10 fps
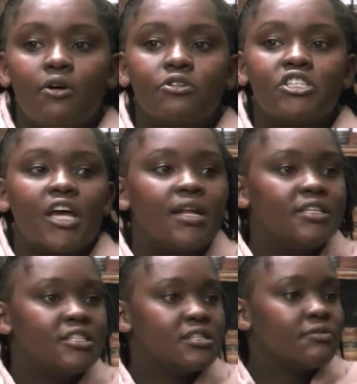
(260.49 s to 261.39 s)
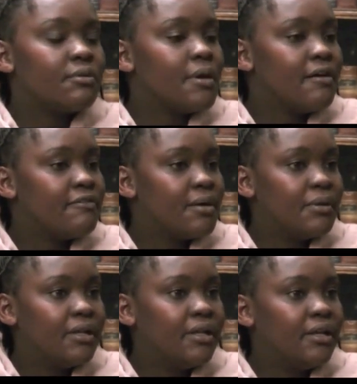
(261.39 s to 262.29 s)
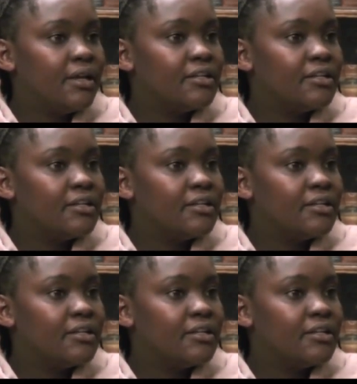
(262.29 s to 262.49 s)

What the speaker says: own challenges from her family,